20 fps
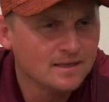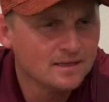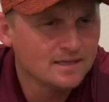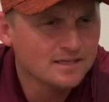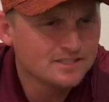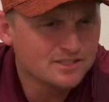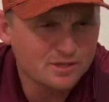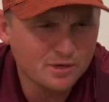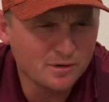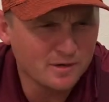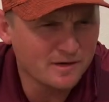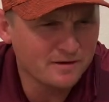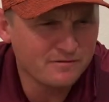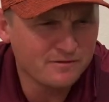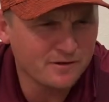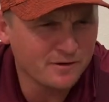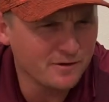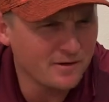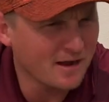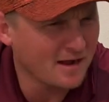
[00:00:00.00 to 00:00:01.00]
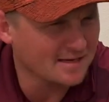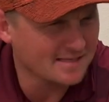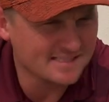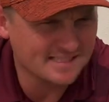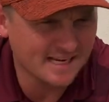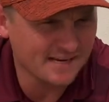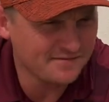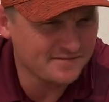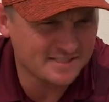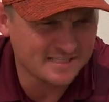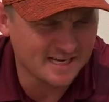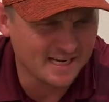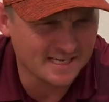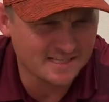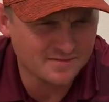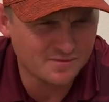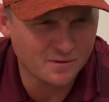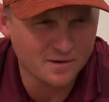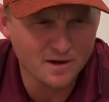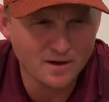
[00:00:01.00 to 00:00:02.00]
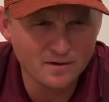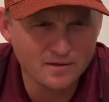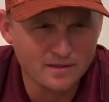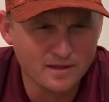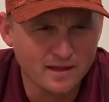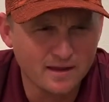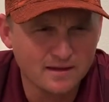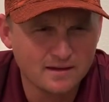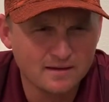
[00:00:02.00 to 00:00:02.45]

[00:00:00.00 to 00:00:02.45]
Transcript: So if they're not safe states, what are they?